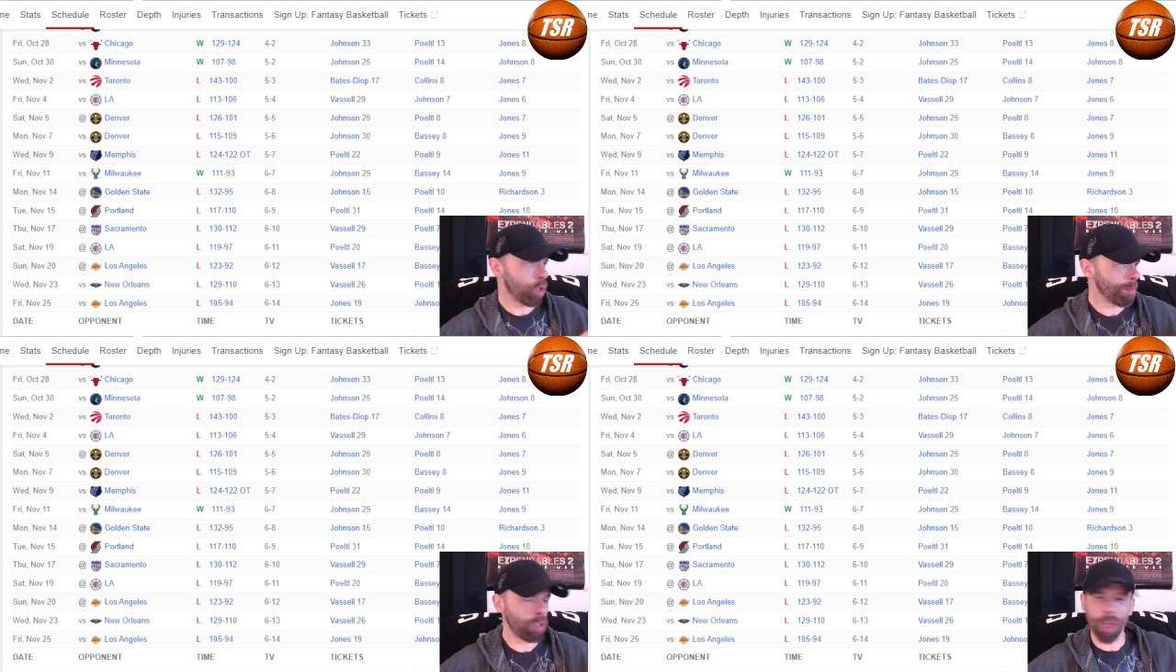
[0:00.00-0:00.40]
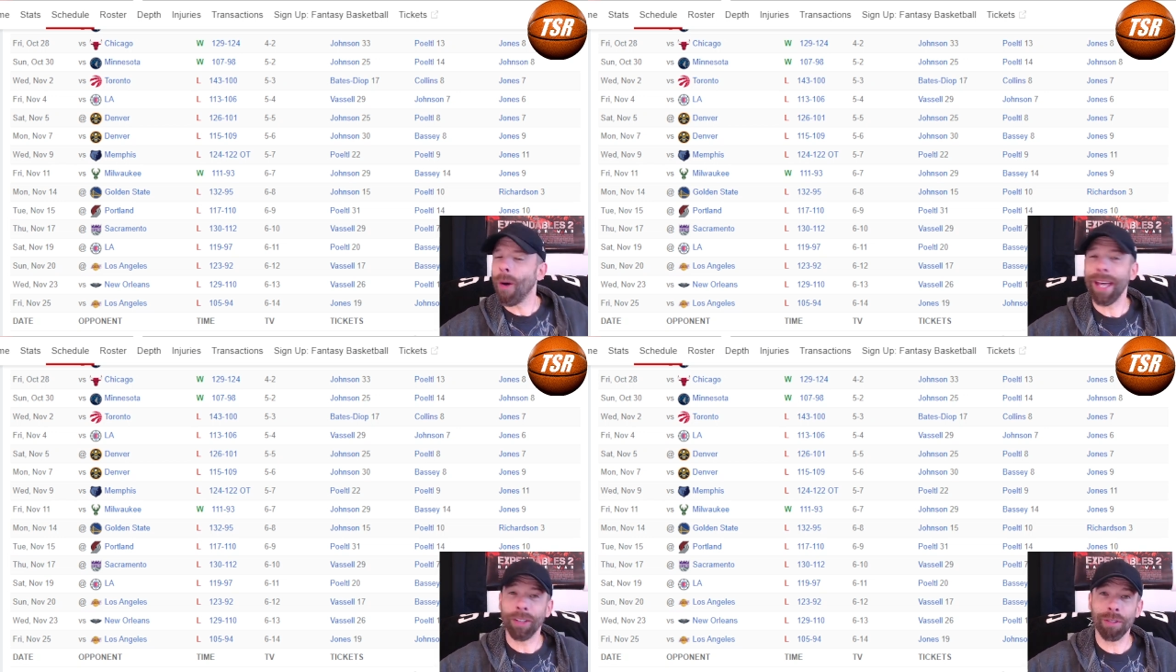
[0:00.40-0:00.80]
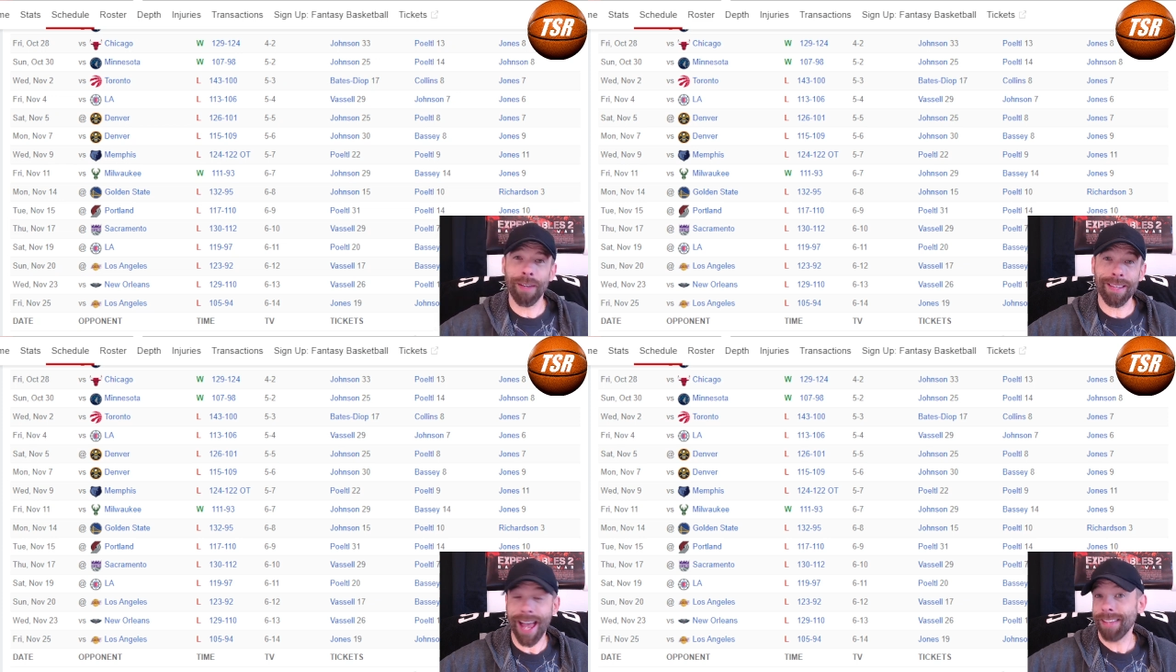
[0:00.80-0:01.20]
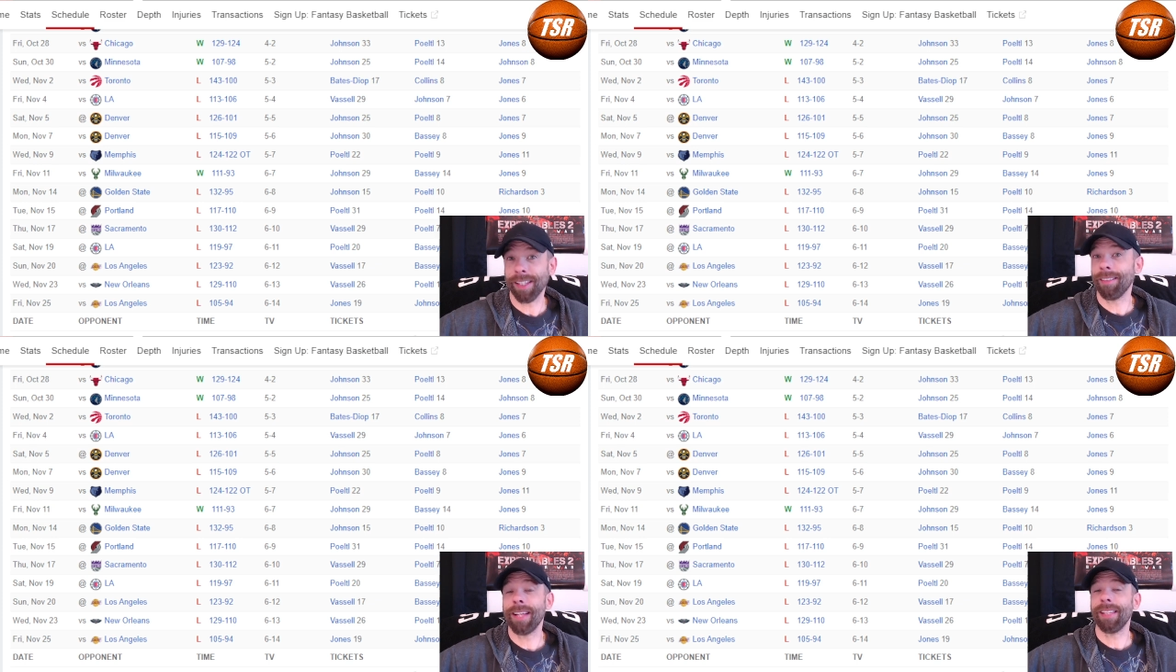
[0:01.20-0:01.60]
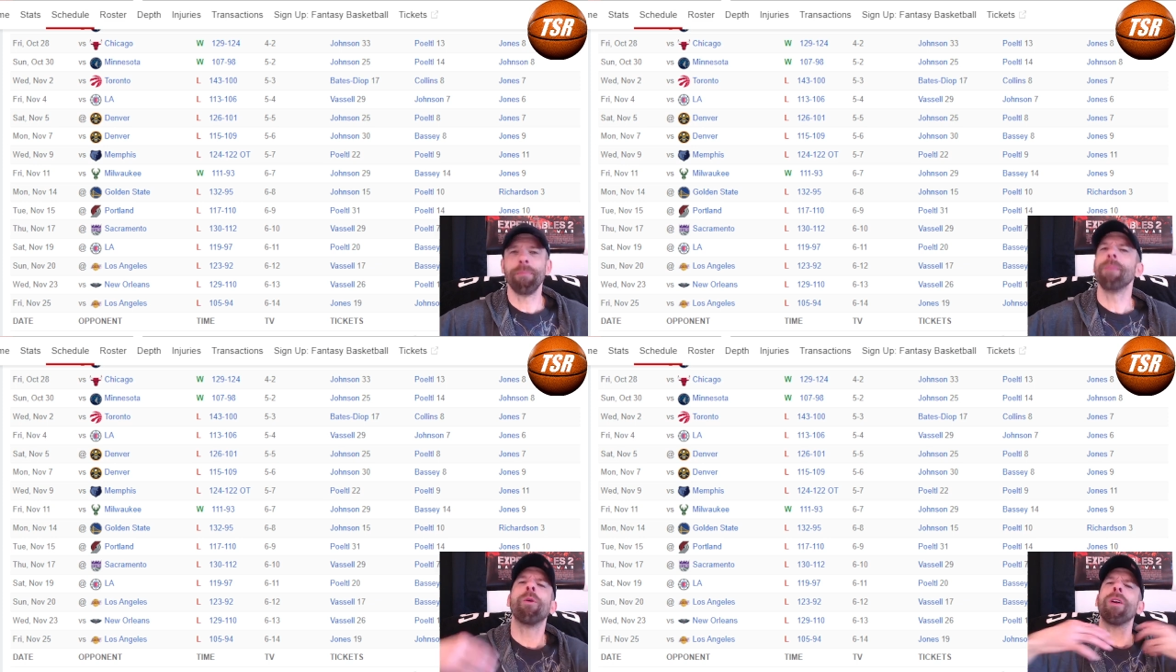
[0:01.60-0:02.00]
Jeremy Sochan looked fantastic last
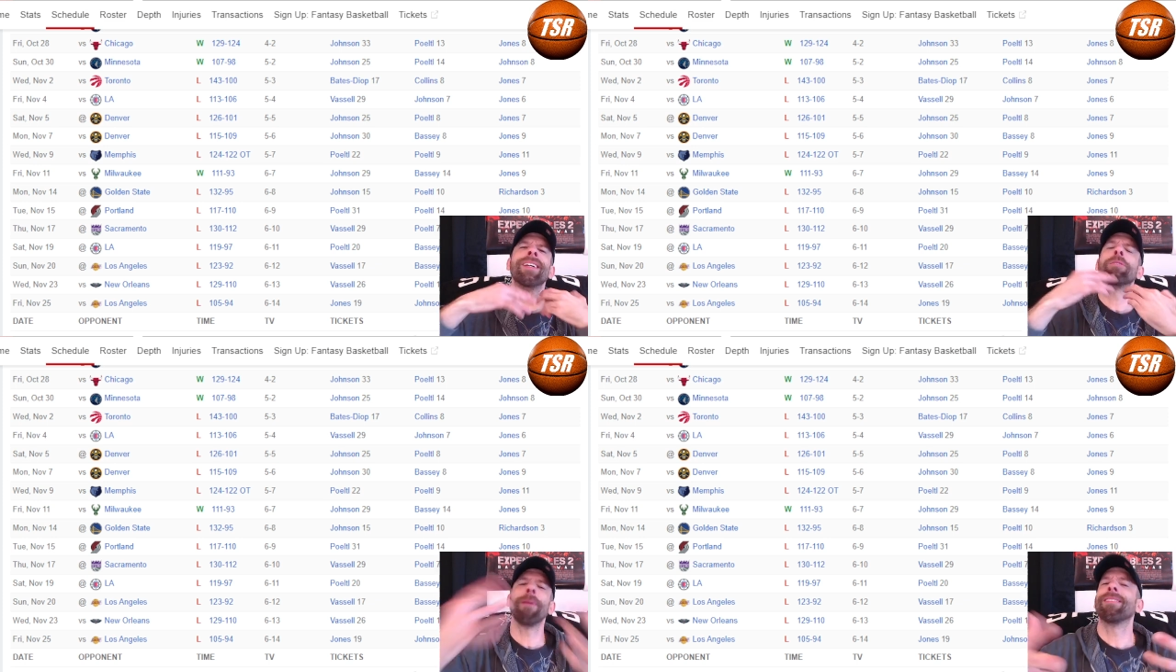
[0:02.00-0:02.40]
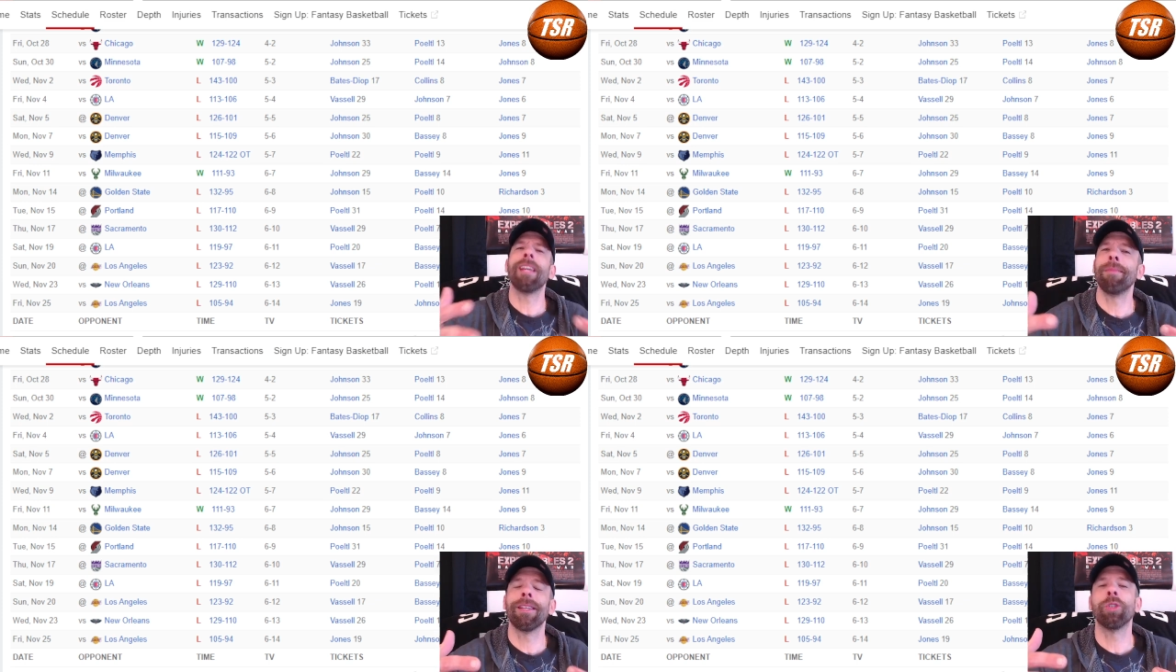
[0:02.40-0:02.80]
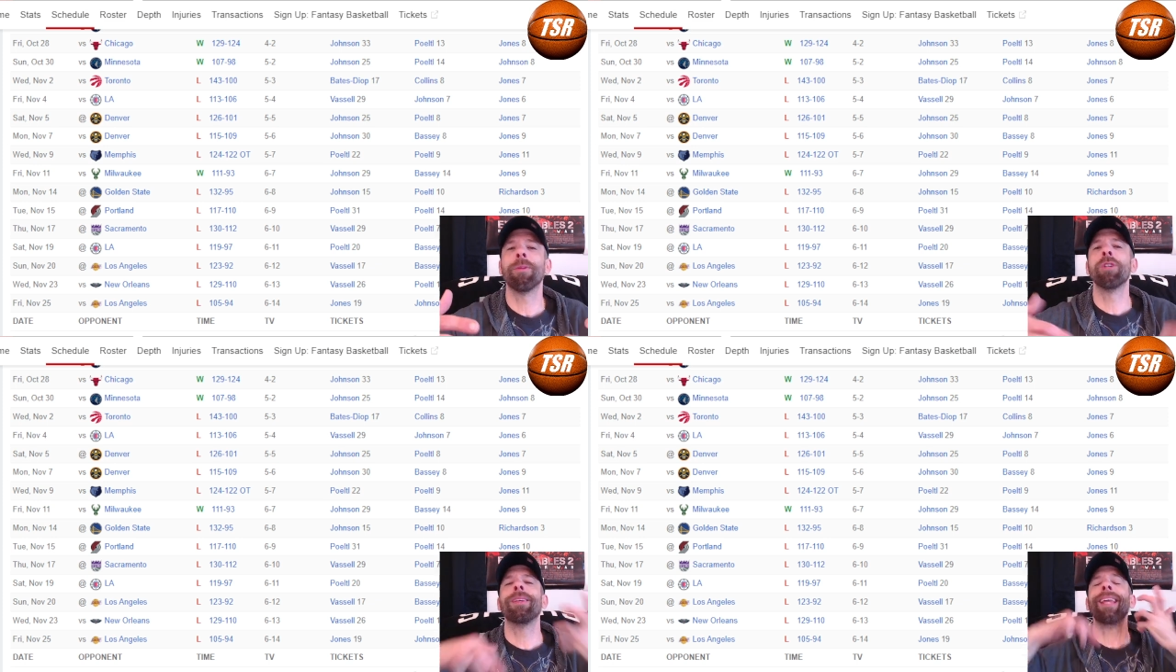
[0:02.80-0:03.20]
night, maybe one of his best games in the Spurs.